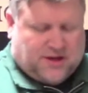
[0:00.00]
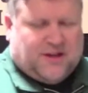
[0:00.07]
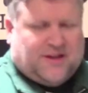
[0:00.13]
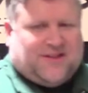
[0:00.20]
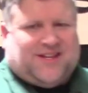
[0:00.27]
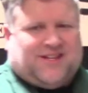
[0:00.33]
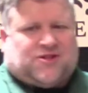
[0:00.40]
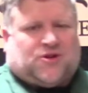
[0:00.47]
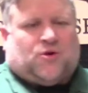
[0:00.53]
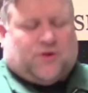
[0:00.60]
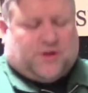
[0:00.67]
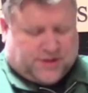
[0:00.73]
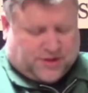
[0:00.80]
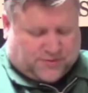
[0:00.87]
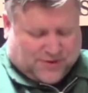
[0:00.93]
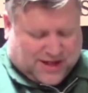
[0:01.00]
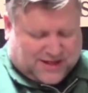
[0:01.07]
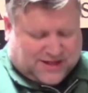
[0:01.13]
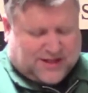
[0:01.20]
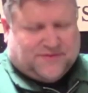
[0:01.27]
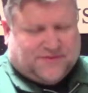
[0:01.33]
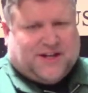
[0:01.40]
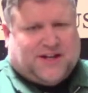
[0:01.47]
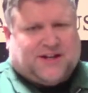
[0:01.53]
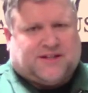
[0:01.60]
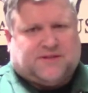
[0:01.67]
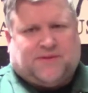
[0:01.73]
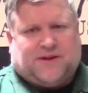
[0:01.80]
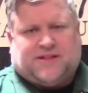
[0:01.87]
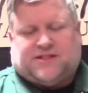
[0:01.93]
These cores are relatively
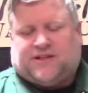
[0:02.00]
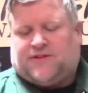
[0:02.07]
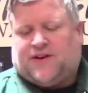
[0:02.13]
inexpensive.